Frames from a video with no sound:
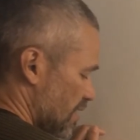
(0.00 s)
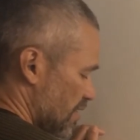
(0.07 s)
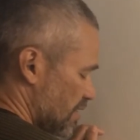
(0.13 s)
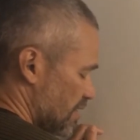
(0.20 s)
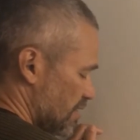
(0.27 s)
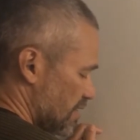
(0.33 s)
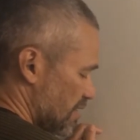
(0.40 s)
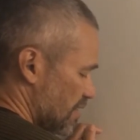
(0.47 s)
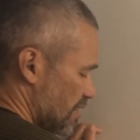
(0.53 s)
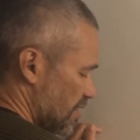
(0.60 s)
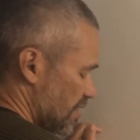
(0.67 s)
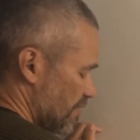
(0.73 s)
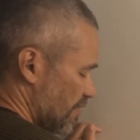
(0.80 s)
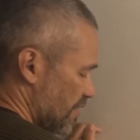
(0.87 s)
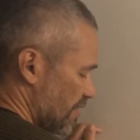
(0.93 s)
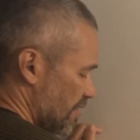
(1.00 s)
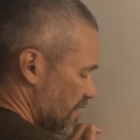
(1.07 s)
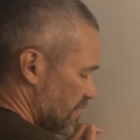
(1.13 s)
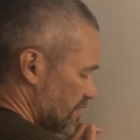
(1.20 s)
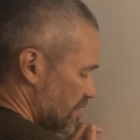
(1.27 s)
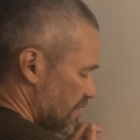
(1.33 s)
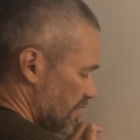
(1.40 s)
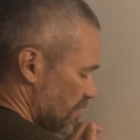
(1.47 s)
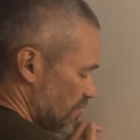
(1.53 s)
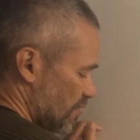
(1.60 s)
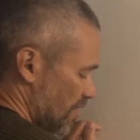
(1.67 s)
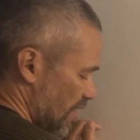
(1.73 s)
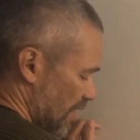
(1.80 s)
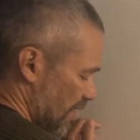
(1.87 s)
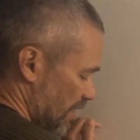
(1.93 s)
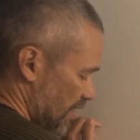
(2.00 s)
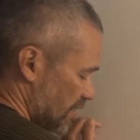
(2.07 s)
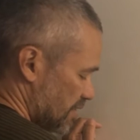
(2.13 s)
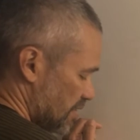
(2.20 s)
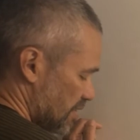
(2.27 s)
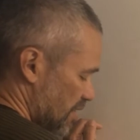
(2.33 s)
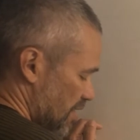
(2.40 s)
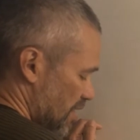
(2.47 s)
this antiderivative is e to the x,